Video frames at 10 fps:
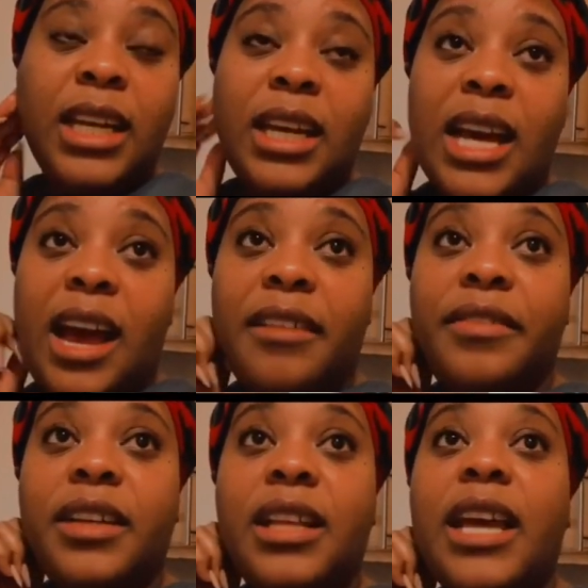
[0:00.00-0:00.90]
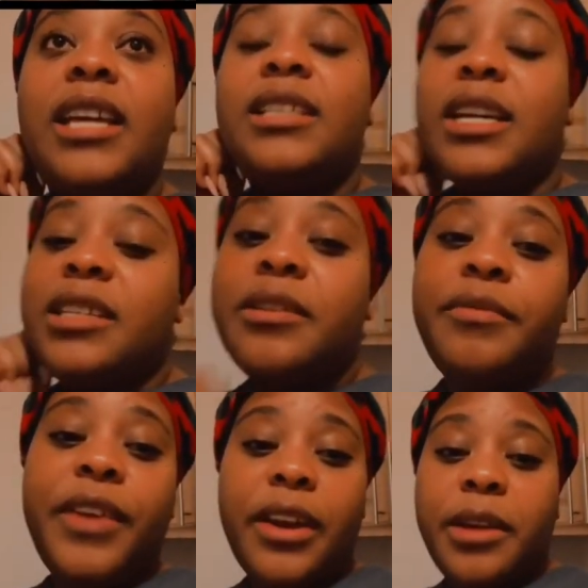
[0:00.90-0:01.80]
I feel like it takes a
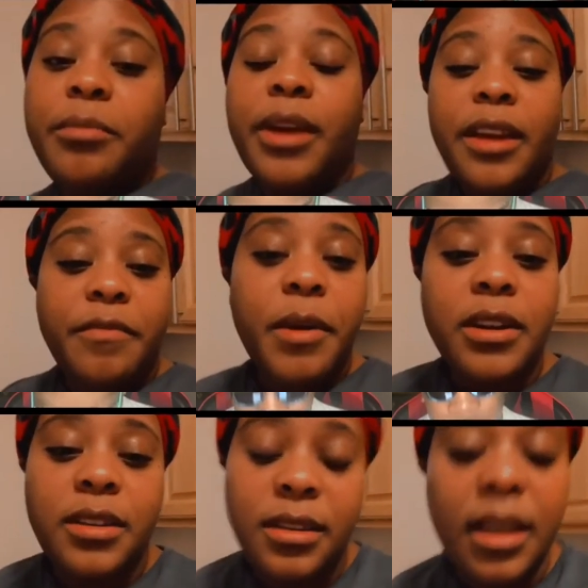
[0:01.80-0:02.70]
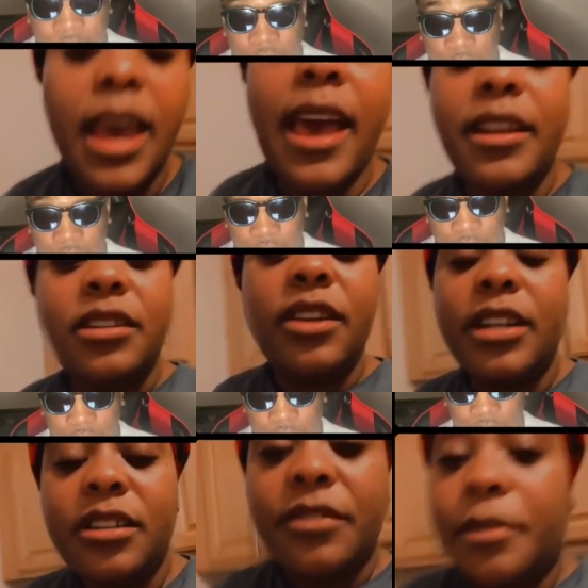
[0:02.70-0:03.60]
very brave person to ask
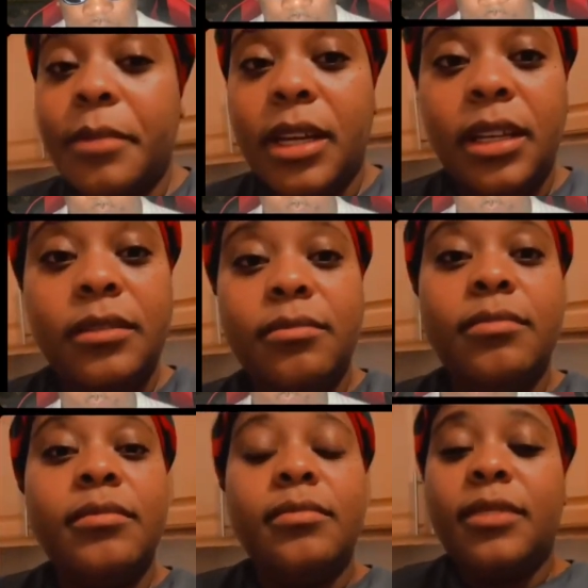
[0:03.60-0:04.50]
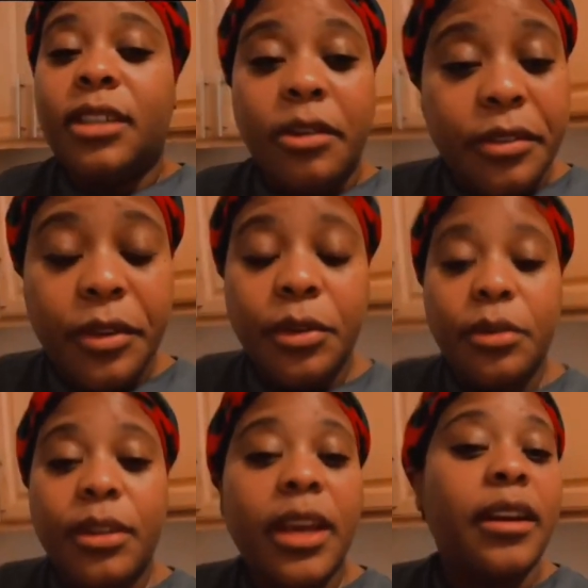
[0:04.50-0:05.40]
strangers for money. So if you do
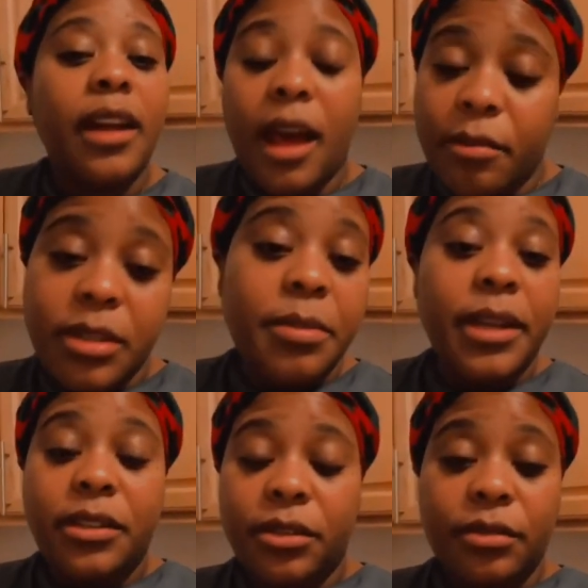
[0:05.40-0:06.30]
that, I respect you.